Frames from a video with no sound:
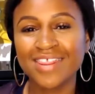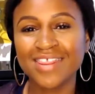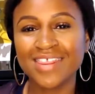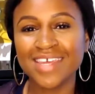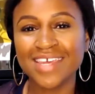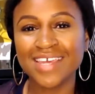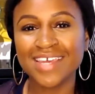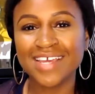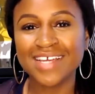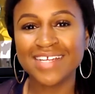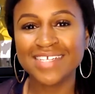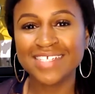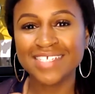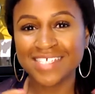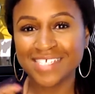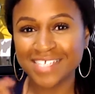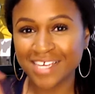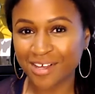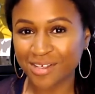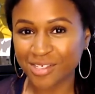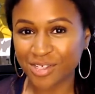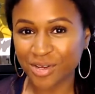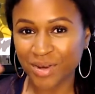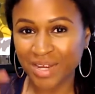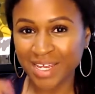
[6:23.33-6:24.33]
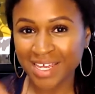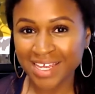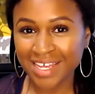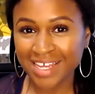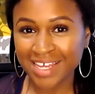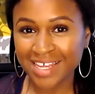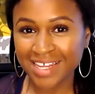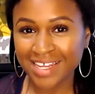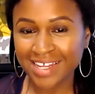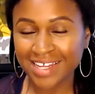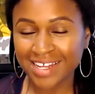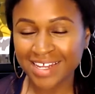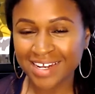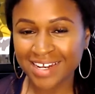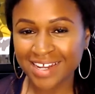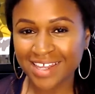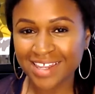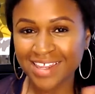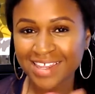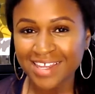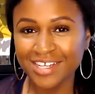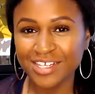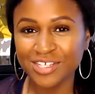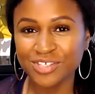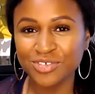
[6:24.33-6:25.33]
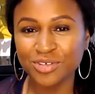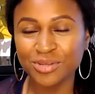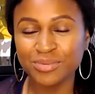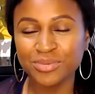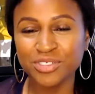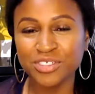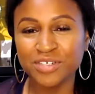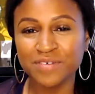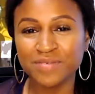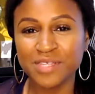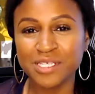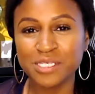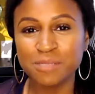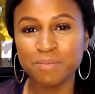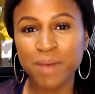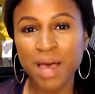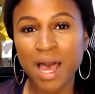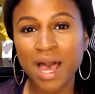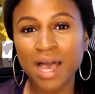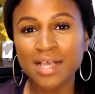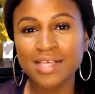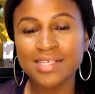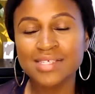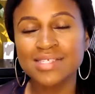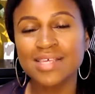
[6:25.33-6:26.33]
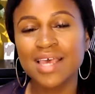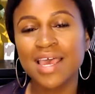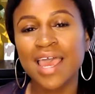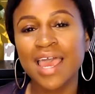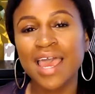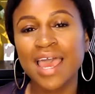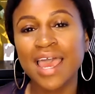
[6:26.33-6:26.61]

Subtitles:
The details are in the description of this box.